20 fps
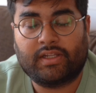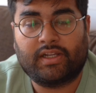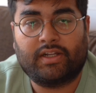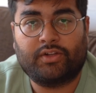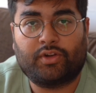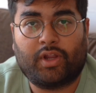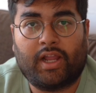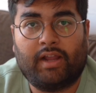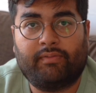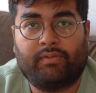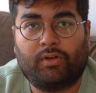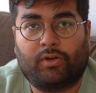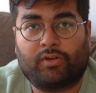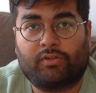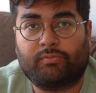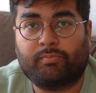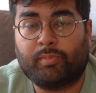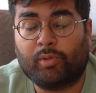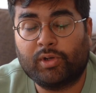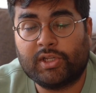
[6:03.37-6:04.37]
there. You have a lot
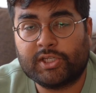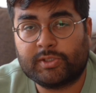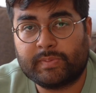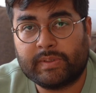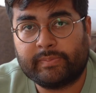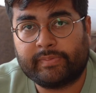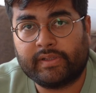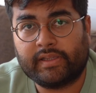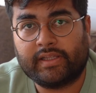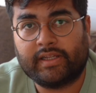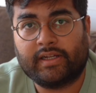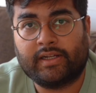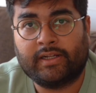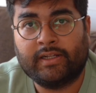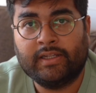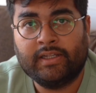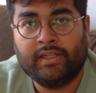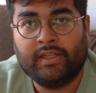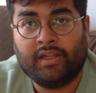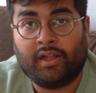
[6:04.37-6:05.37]
of Polish people there,
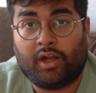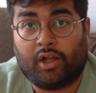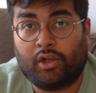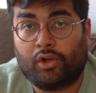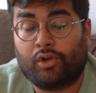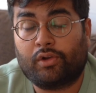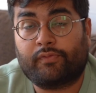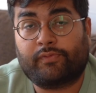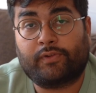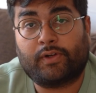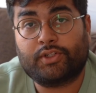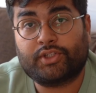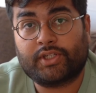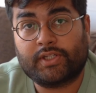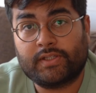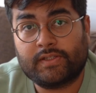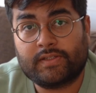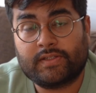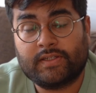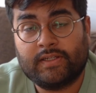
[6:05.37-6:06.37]
a lot of
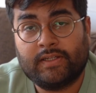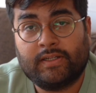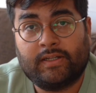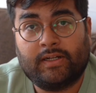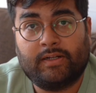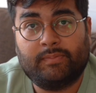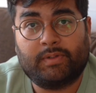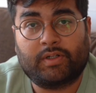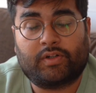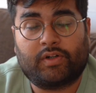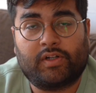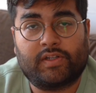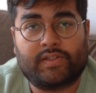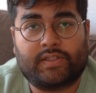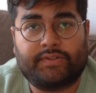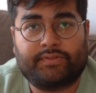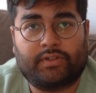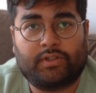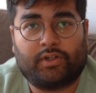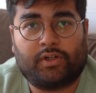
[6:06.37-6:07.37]
Russians, because
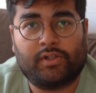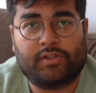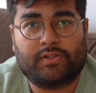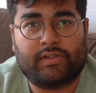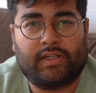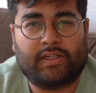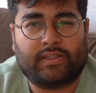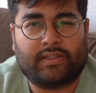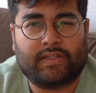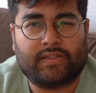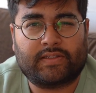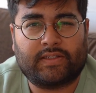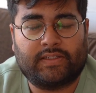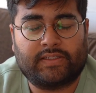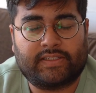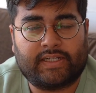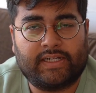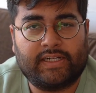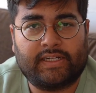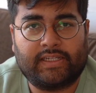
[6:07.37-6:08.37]
there were also like this
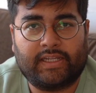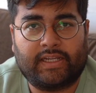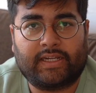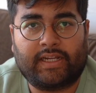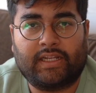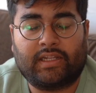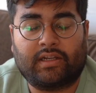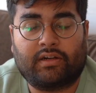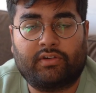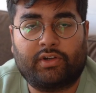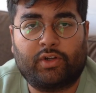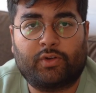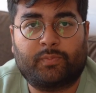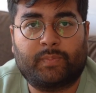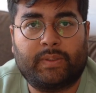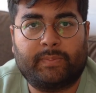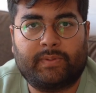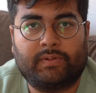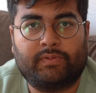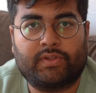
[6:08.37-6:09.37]
entire like category of
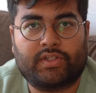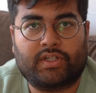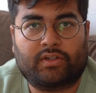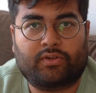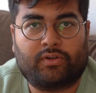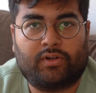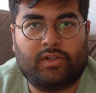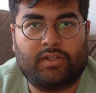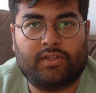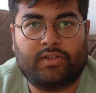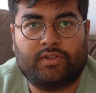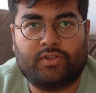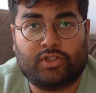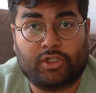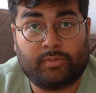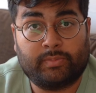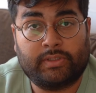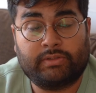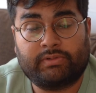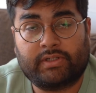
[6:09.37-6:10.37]
people which are called
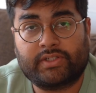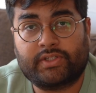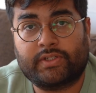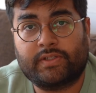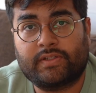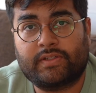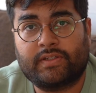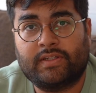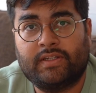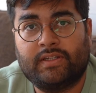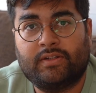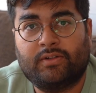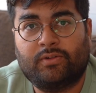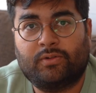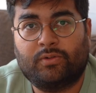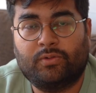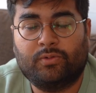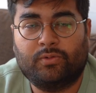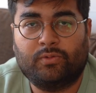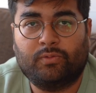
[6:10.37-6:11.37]
German Russians,
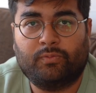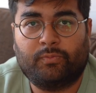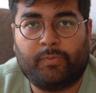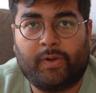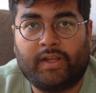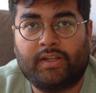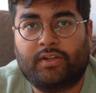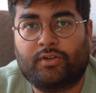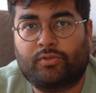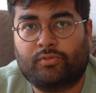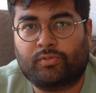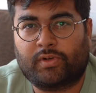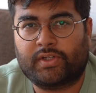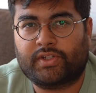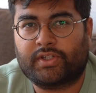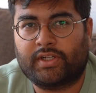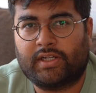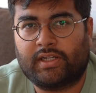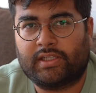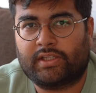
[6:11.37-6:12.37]
who went to
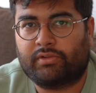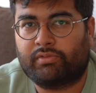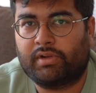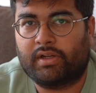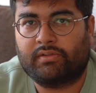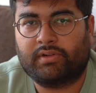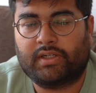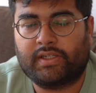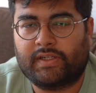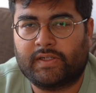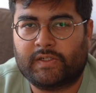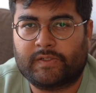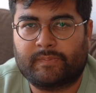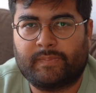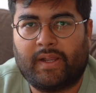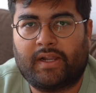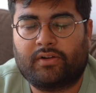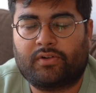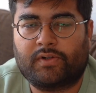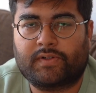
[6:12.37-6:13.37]
Russia 300 years
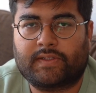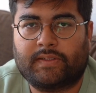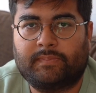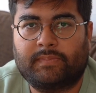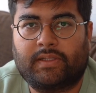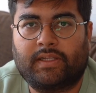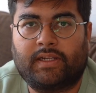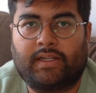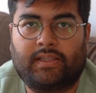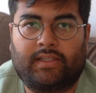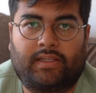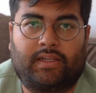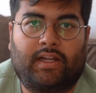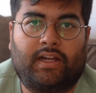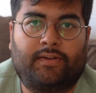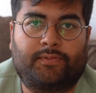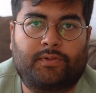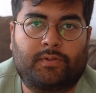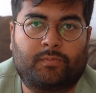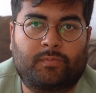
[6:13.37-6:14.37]
back or something, and then
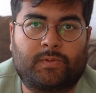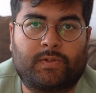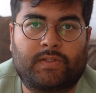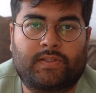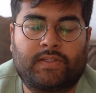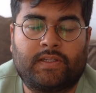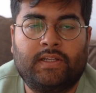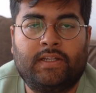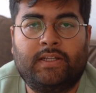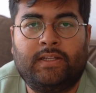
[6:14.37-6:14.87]
afterwards